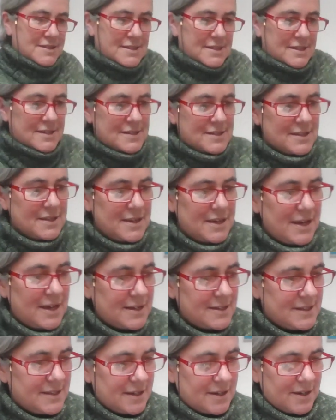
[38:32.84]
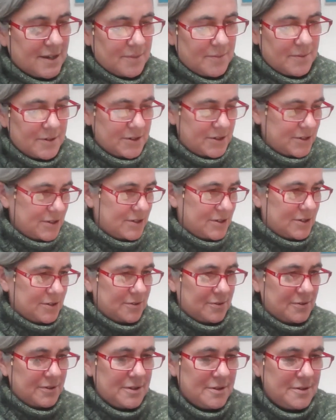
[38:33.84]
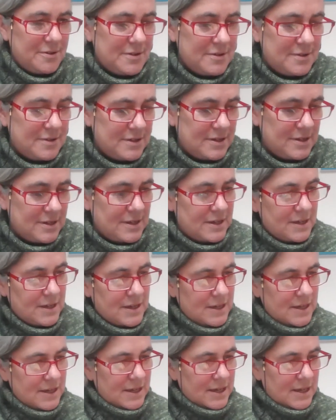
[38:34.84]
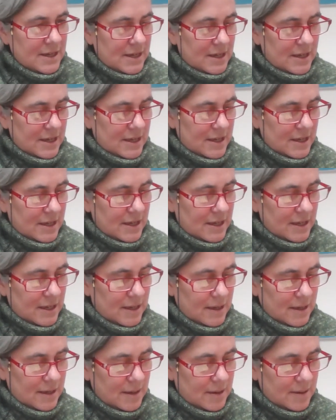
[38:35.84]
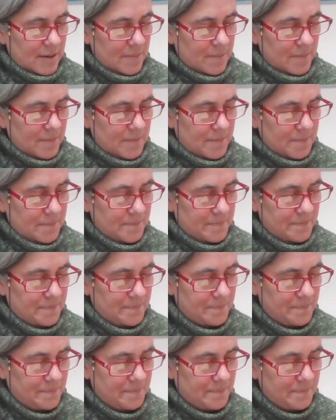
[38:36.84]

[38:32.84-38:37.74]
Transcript: this is the next thing I wanted to show you. The